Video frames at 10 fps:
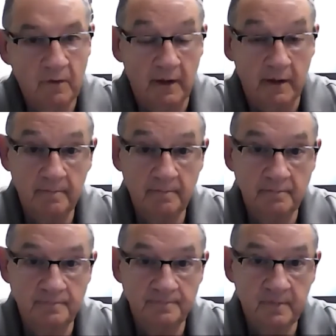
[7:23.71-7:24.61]
Right.
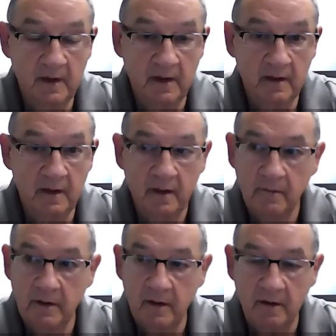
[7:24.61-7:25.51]
And I
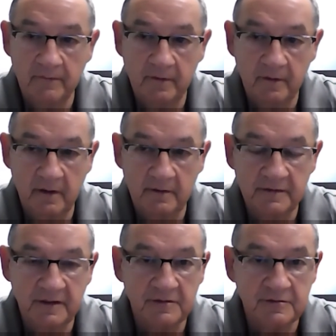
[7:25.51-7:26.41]
want to offer,
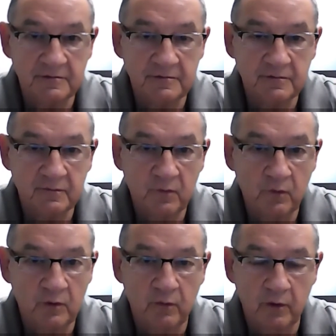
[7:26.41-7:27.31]
intentions
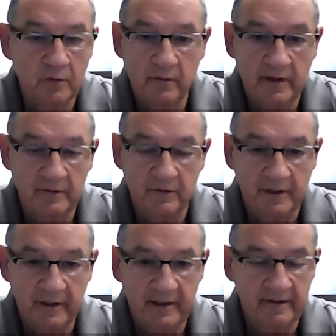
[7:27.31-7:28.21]
will work without knowing
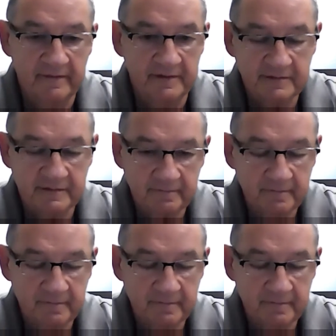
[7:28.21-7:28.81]
any of this.